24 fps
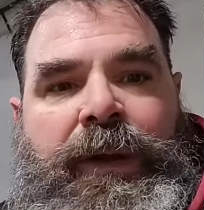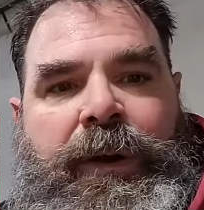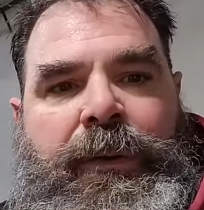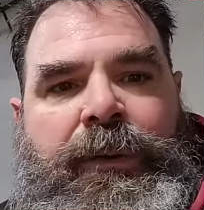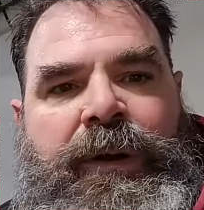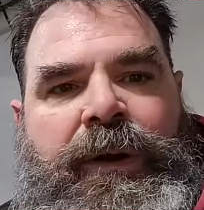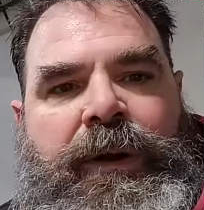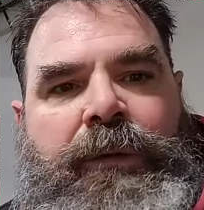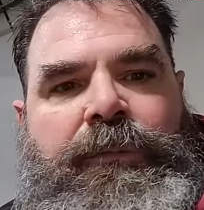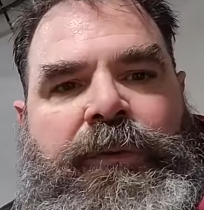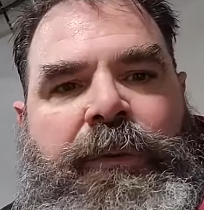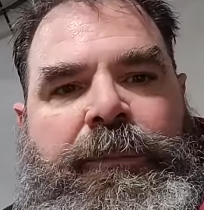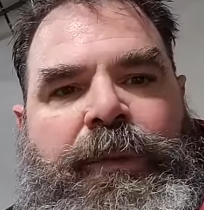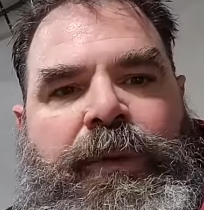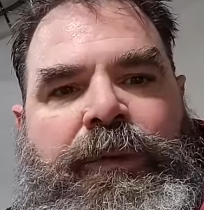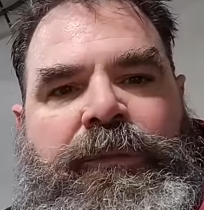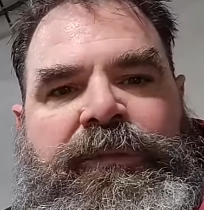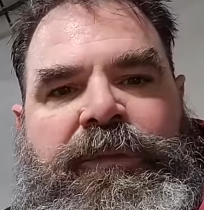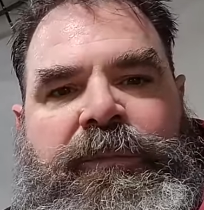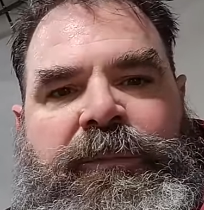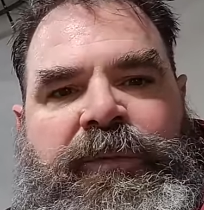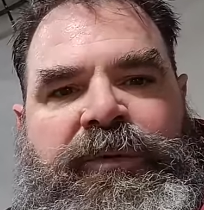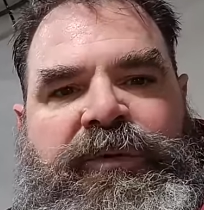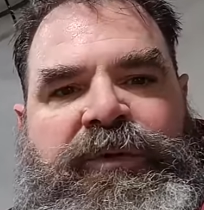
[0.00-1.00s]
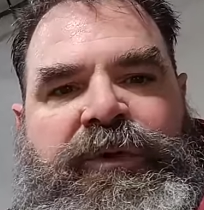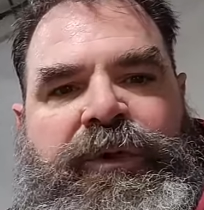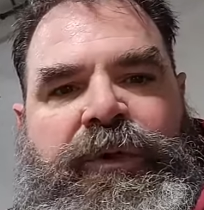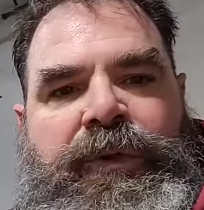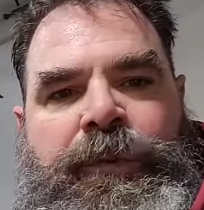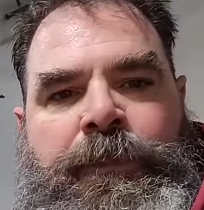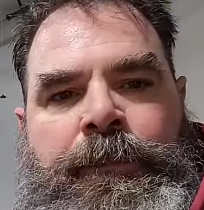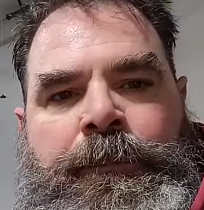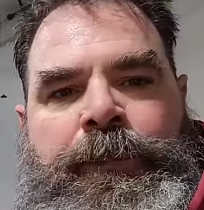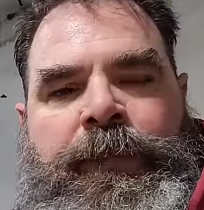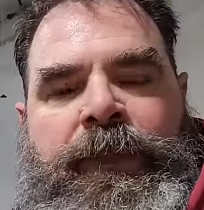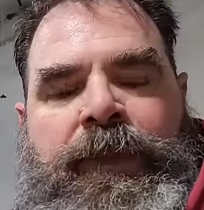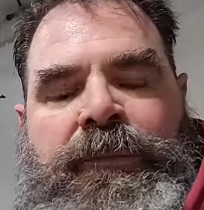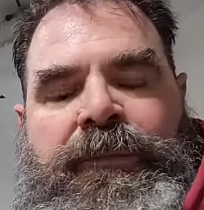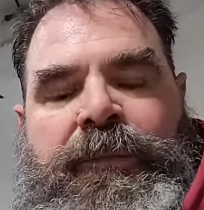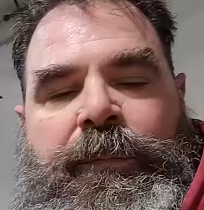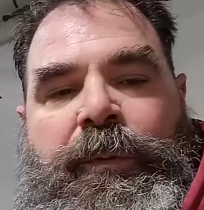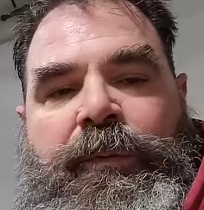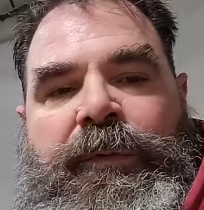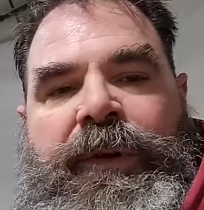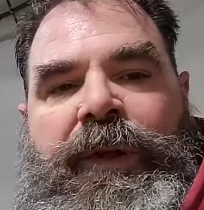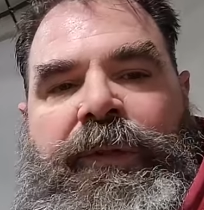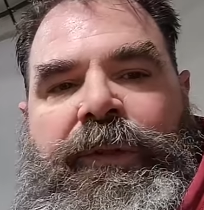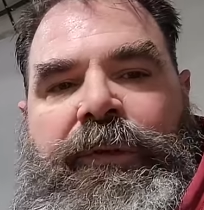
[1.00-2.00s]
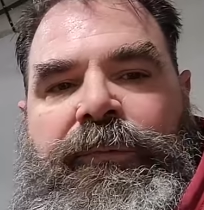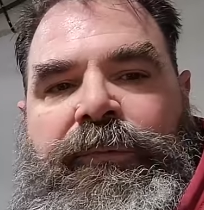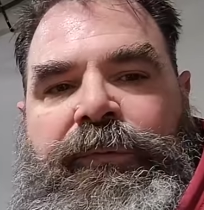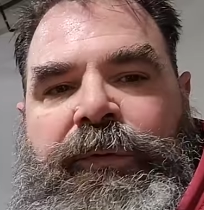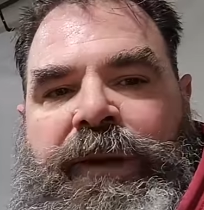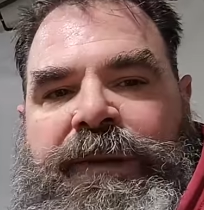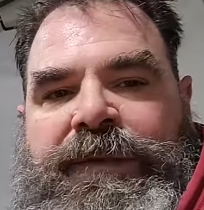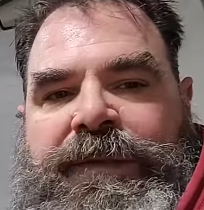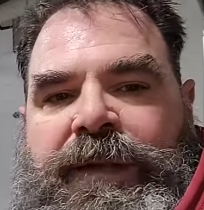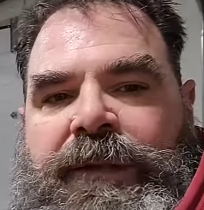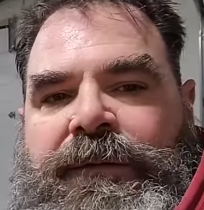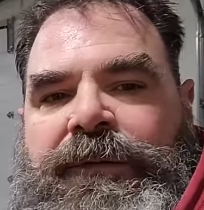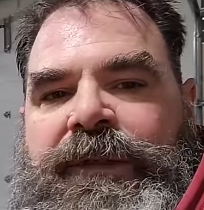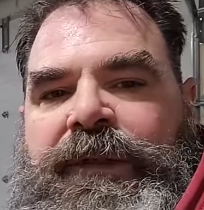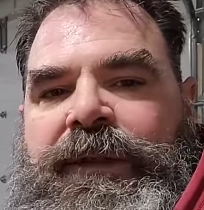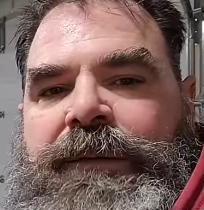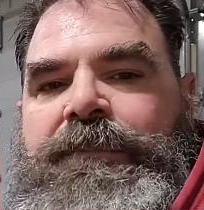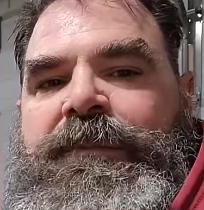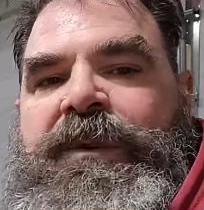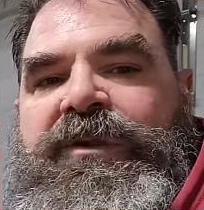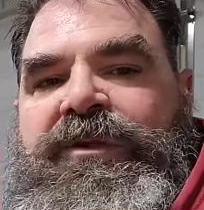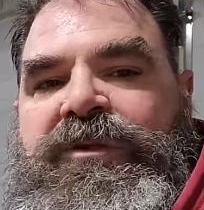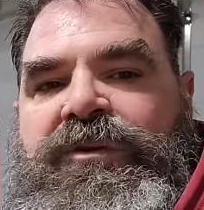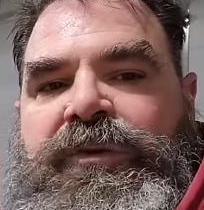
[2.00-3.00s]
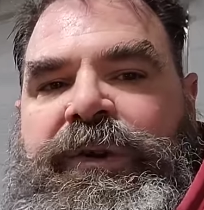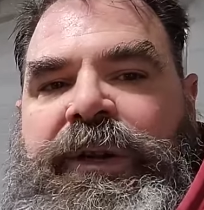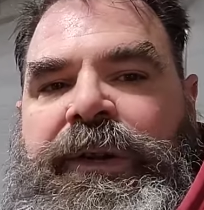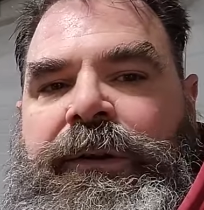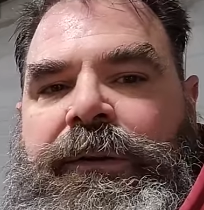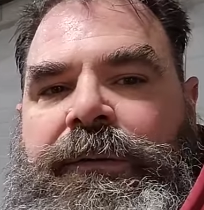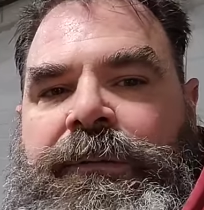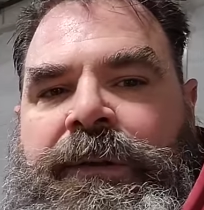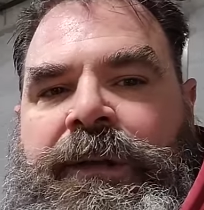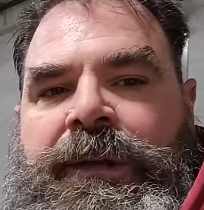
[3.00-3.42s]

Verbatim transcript: I want to remove some snow from around the front of the mission trailer,